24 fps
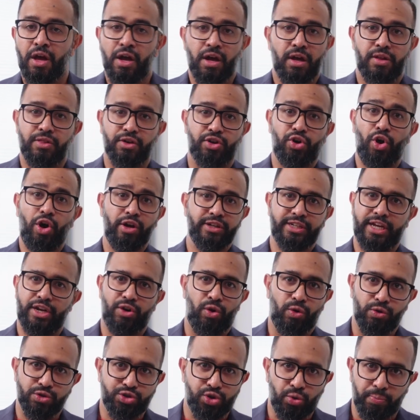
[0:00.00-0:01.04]
The court can
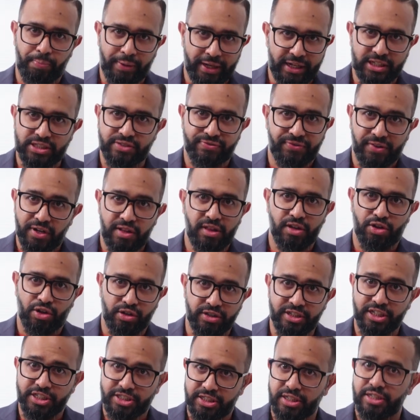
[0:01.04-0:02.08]
also place further
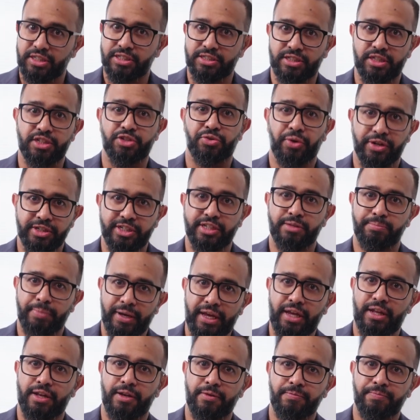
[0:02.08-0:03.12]
conditions in granting
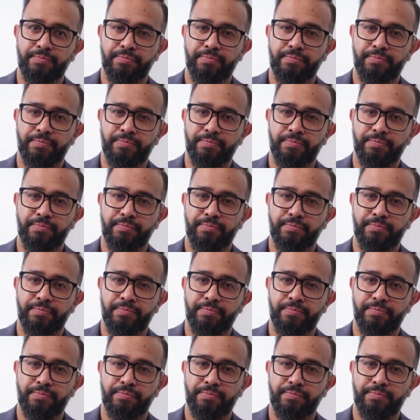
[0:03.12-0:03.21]
bail.